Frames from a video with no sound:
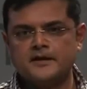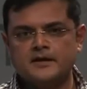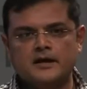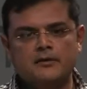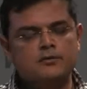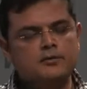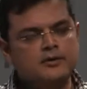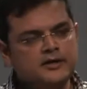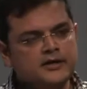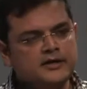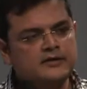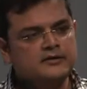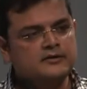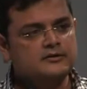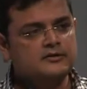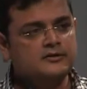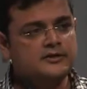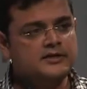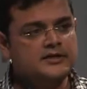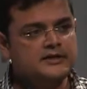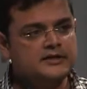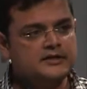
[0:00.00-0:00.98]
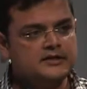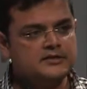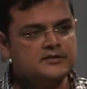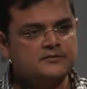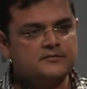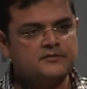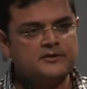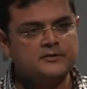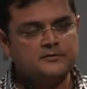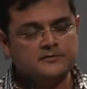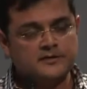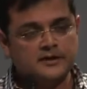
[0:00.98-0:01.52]
I won't get into the details
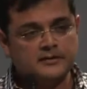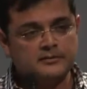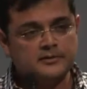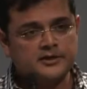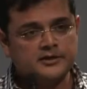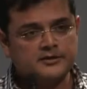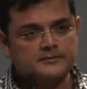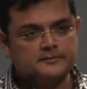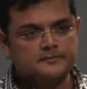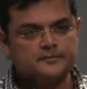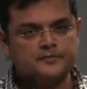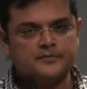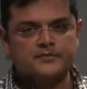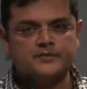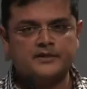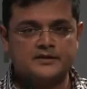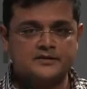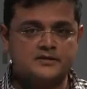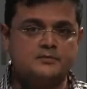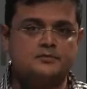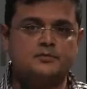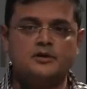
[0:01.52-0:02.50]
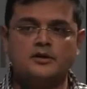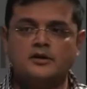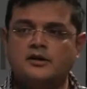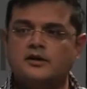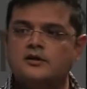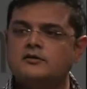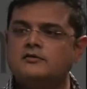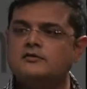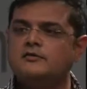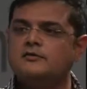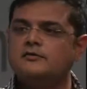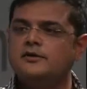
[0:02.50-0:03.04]
of QFabric. That's the
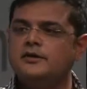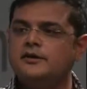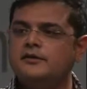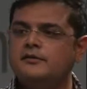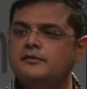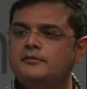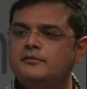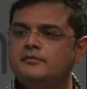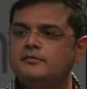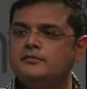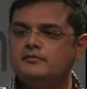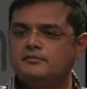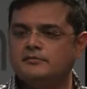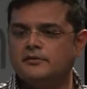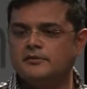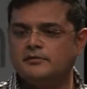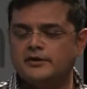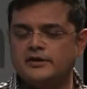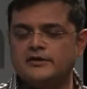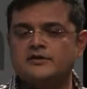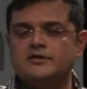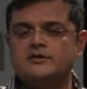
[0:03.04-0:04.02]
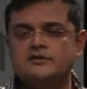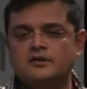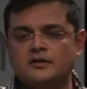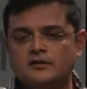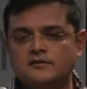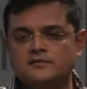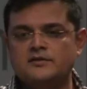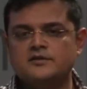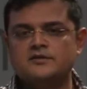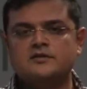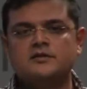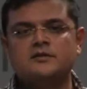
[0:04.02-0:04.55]
product where all
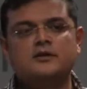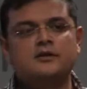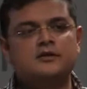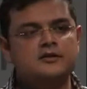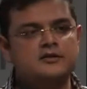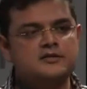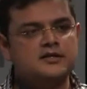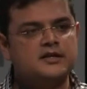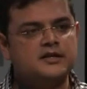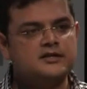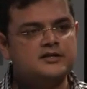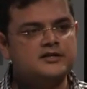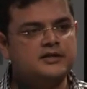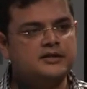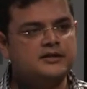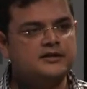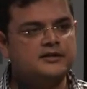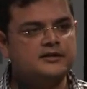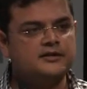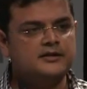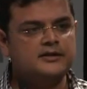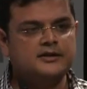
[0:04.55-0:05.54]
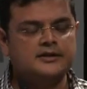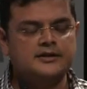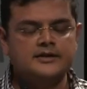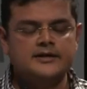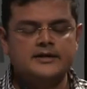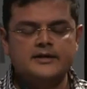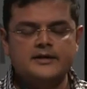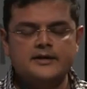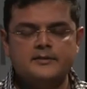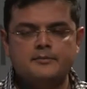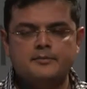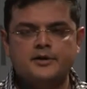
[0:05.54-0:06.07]
of this got instantiated.
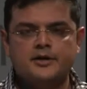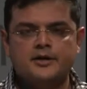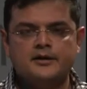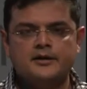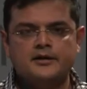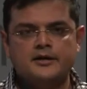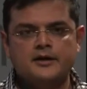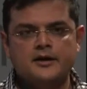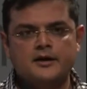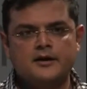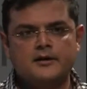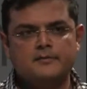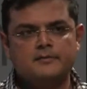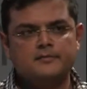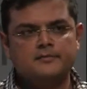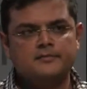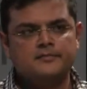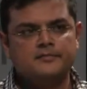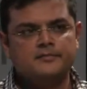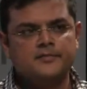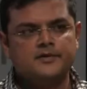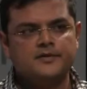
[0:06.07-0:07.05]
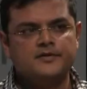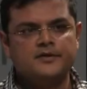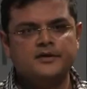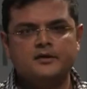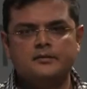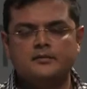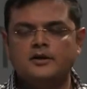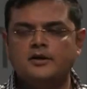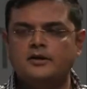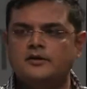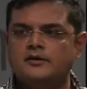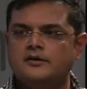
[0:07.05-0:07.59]
But think
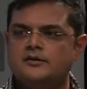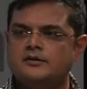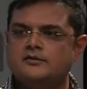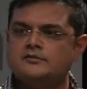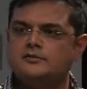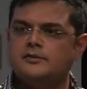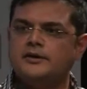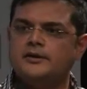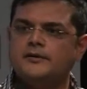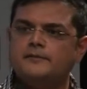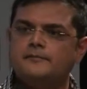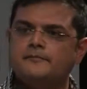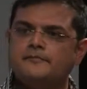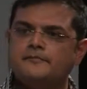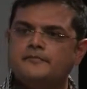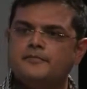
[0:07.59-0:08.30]
about it this way.